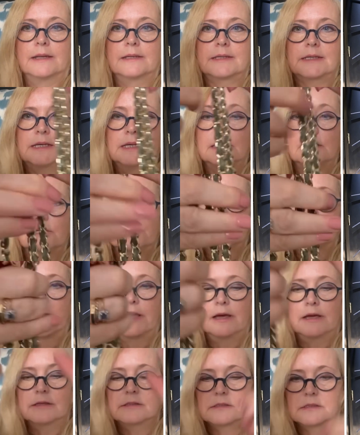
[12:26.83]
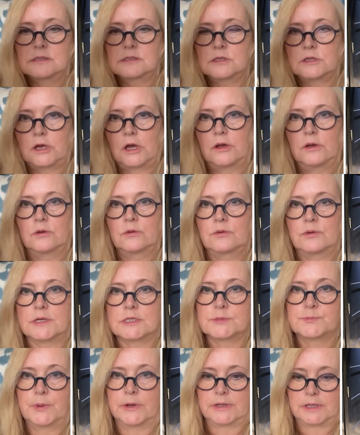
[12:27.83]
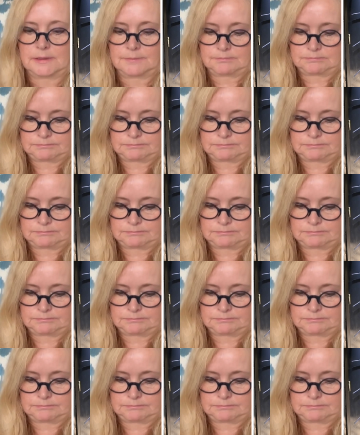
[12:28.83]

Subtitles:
it does go crossbody,